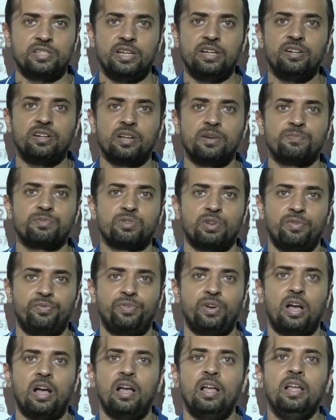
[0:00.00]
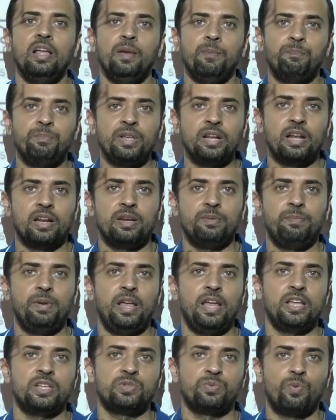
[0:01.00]
in terms of uh, mirror
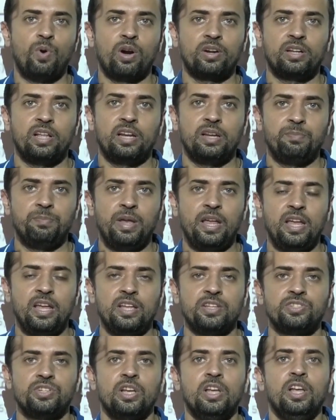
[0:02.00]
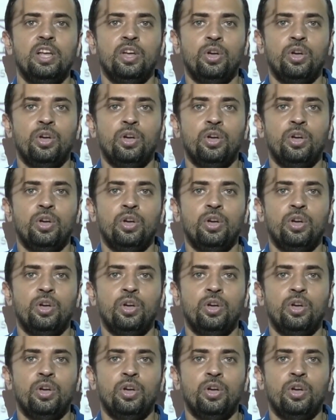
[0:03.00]
image, water image,